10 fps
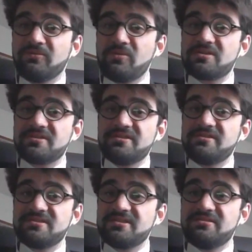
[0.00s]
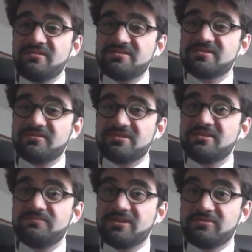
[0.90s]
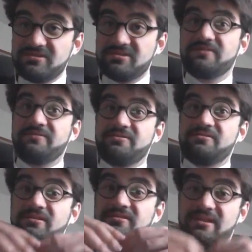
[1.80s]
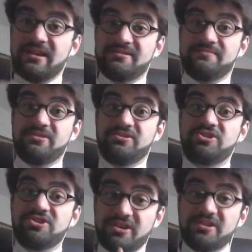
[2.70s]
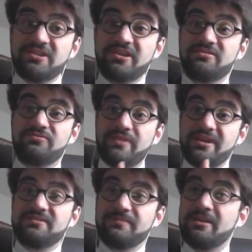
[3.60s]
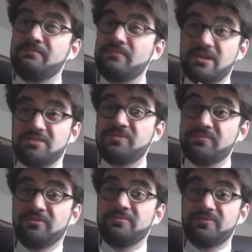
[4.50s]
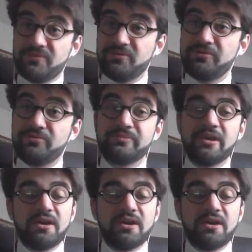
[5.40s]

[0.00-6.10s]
what is in this content because it has been shared and read by many people before you.